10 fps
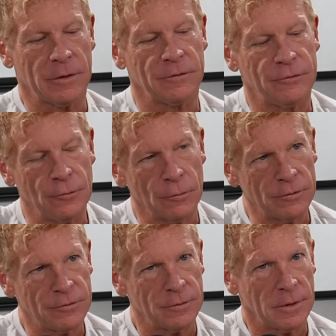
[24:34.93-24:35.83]
because
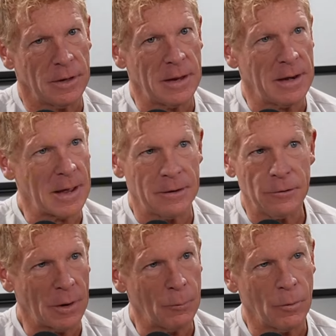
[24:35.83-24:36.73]
George and I
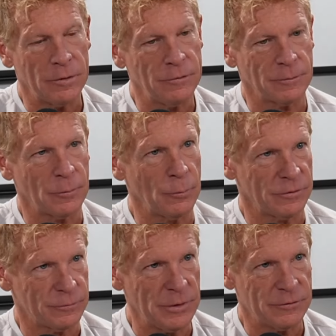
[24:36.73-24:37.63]
knew I wanted to do something with a
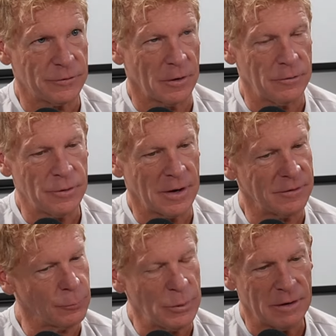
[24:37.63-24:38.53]
Speedstar and you
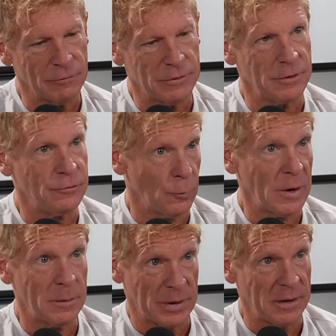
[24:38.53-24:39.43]
guys, and we never did.
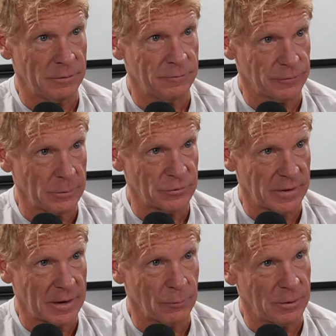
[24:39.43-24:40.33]
Joanne painted flames on
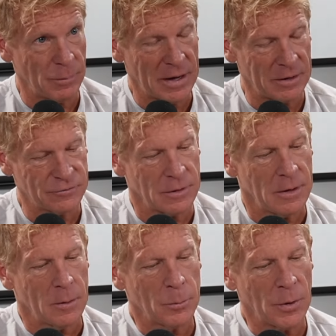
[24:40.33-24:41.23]
that one, mm-hmm, to match,
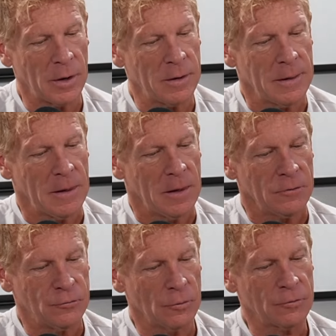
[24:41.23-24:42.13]
but
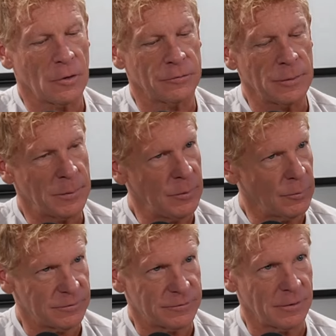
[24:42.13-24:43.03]
George calls me up and he
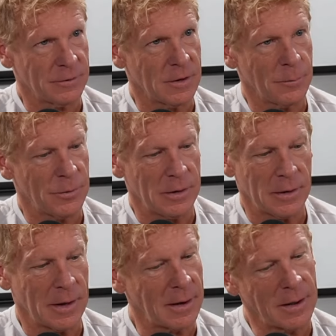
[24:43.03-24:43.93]
wants to sell the company. And
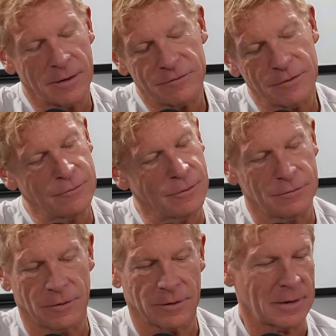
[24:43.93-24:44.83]
I said, George,
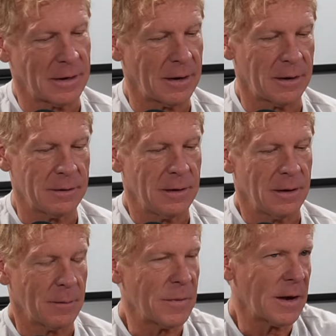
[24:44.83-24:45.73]
look,
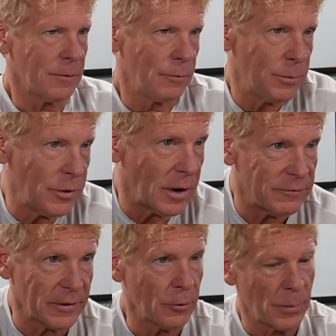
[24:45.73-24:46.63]
I'm not going to rip you
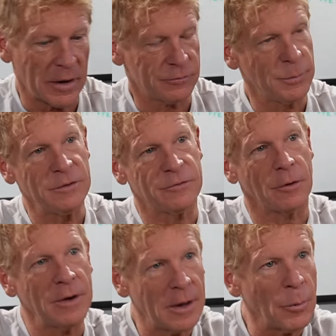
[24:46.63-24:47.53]
off. I go buy a Speedstar
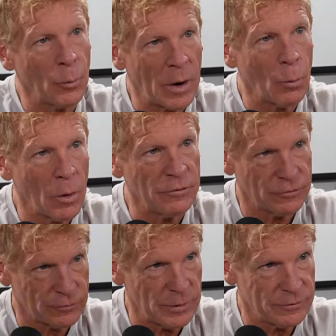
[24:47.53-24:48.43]
right now. But what I want is
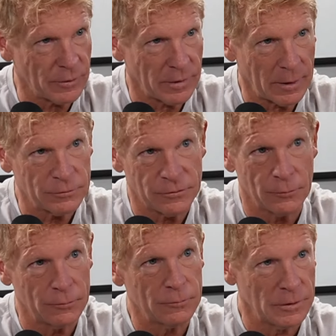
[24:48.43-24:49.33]
your Speedstar. That was
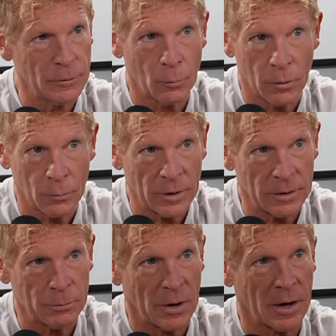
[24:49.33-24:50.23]
the Riddler award
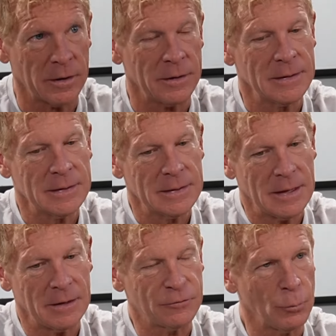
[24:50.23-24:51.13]
winning body. Right.
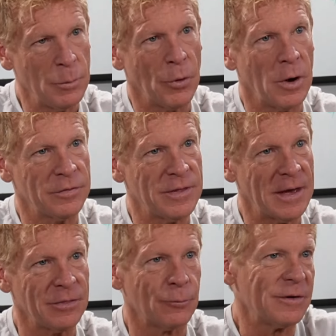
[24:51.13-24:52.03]
And so we bought
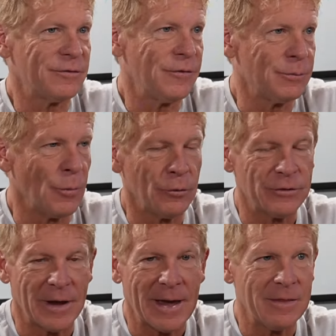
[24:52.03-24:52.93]
that. The rest of his molds
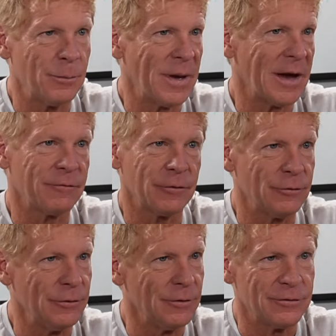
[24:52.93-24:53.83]
I had in the back for
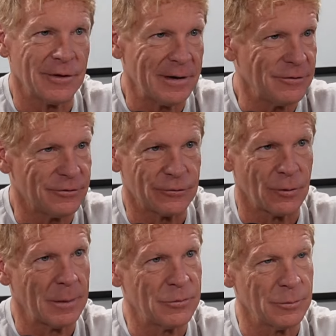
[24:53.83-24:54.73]
2 years and I just
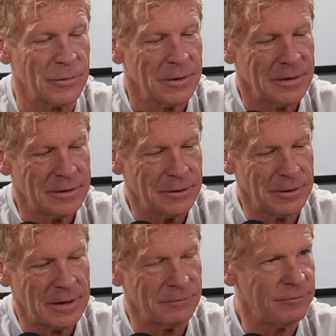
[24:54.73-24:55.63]
scrapped them. You know,
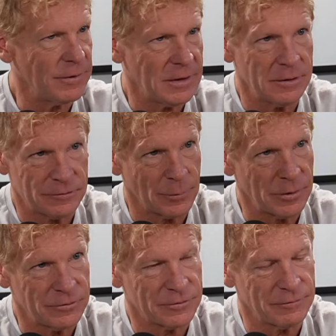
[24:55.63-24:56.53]
he had a Vicky and some
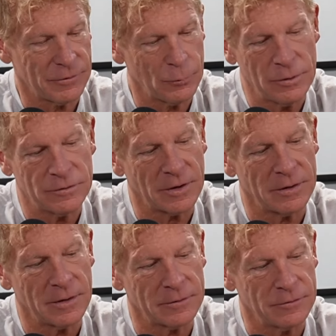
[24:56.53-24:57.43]
other stuff that mm-hmm. we
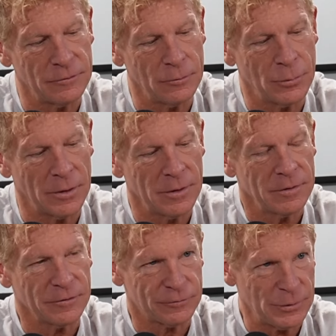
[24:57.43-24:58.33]
decided not to do. But
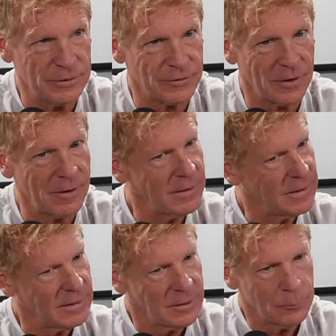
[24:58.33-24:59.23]
the Speedstar,
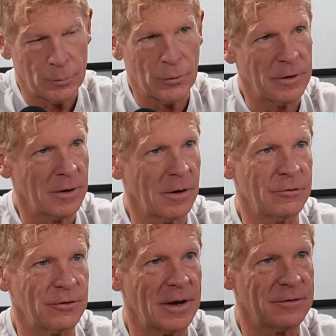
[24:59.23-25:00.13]
we put it on our
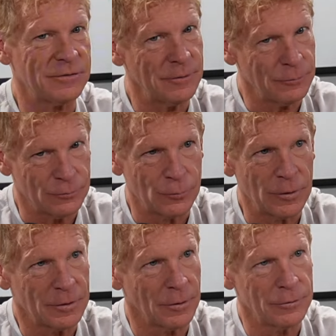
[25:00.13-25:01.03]
chassis and it was
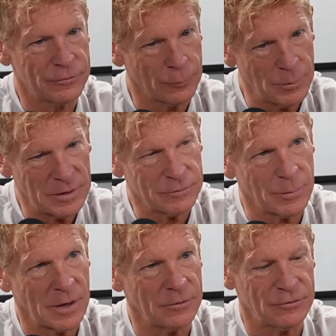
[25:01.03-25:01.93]
really close. We made some
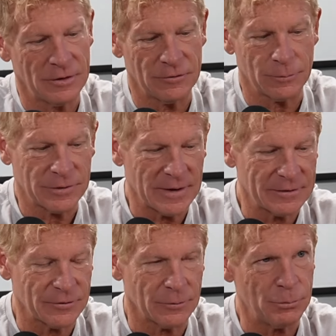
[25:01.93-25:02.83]
minor changes, but
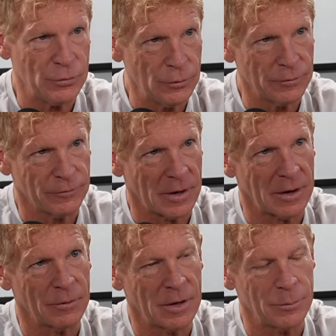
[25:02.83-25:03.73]
that's a beautiful
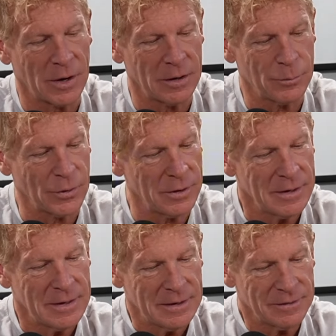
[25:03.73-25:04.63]
hot rod body. Mm. But
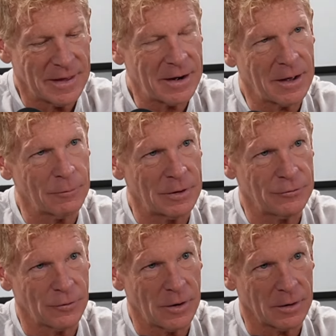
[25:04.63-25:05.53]
that hot rod
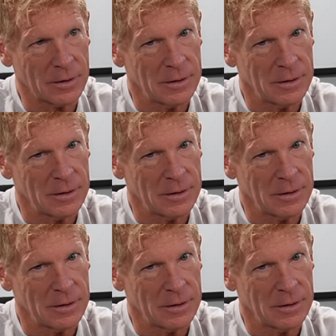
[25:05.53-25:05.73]
truck